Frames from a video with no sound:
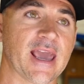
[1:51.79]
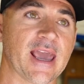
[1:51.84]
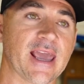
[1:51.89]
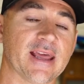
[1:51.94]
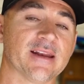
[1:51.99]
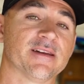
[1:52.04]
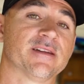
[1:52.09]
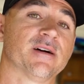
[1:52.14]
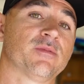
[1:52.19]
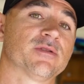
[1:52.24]

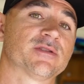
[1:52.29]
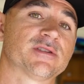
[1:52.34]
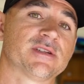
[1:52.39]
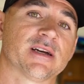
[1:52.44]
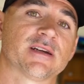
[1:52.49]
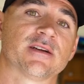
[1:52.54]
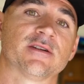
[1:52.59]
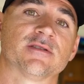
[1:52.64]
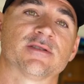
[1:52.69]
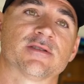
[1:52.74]
And double
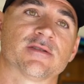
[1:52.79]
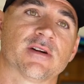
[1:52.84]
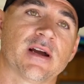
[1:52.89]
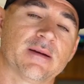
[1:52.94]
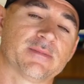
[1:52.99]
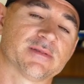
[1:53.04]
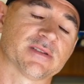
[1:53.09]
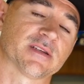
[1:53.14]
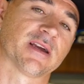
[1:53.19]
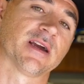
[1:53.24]
check your
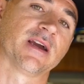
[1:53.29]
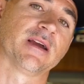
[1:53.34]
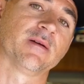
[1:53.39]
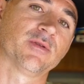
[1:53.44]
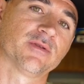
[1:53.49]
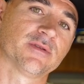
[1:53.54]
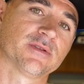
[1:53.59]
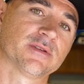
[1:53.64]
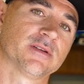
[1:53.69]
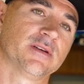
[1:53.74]
straps and
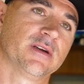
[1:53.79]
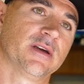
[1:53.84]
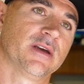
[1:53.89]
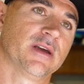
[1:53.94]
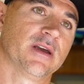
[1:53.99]
cables.